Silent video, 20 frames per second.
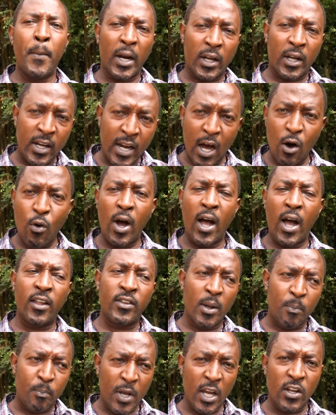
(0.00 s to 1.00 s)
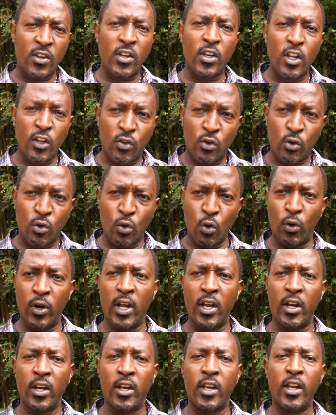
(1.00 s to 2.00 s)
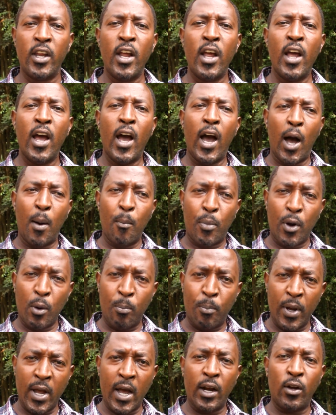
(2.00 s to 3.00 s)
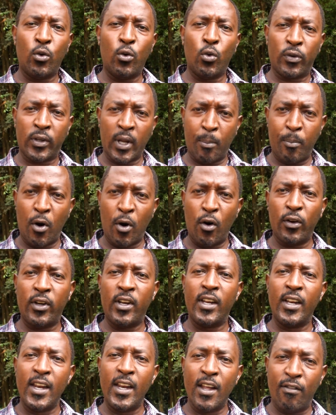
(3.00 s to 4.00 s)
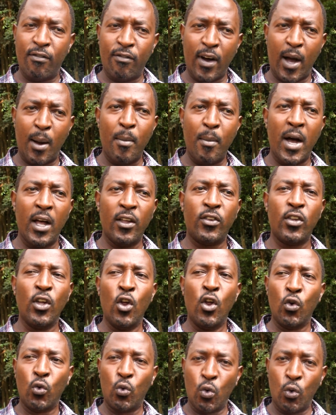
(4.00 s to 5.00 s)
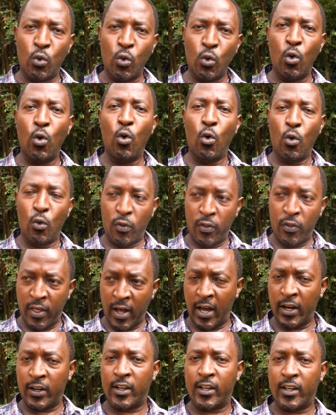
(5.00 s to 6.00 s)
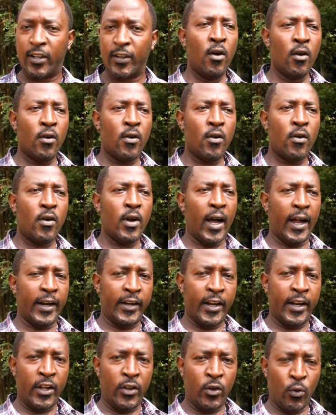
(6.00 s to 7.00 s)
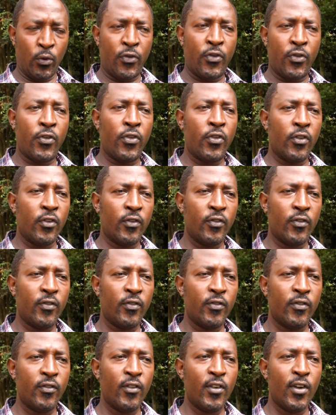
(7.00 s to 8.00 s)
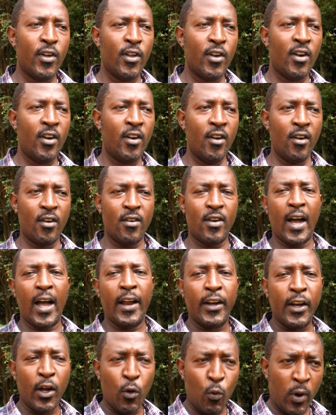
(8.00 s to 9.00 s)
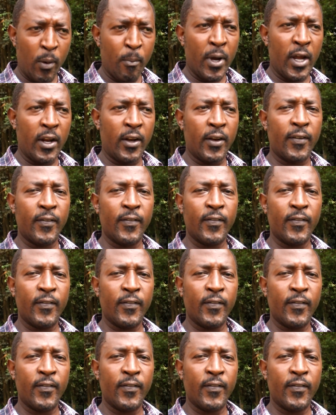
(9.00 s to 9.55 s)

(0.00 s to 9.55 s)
But now, as a PhD student, I'm prepared to support the farmers to do that. Look at the youth. Look at the women.